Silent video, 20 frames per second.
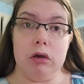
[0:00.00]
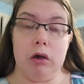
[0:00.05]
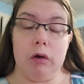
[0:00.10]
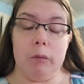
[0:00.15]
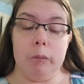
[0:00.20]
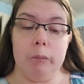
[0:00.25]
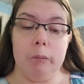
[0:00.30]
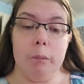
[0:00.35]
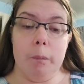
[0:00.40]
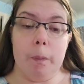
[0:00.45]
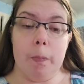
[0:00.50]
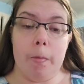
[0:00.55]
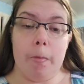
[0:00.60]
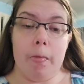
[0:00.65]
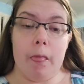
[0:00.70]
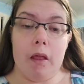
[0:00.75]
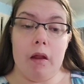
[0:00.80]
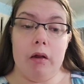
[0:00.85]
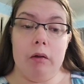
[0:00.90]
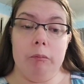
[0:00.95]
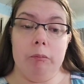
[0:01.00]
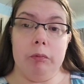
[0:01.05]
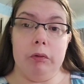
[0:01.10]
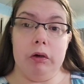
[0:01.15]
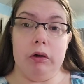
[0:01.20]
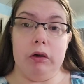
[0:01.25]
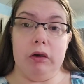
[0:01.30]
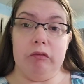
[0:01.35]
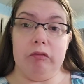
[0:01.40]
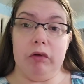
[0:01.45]
So,
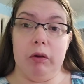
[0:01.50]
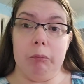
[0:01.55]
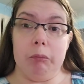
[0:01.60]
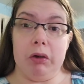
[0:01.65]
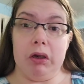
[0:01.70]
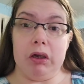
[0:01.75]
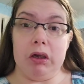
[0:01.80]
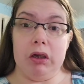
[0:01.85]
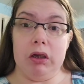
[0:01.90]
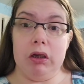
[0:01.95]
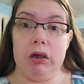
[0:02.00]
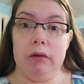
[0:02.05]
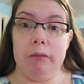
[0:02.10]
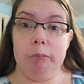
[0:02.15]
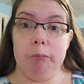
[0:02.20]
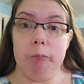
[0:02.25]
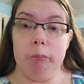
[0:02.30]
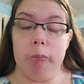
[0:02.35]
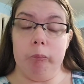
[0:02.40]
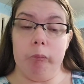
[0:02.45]
but if I'm lucky,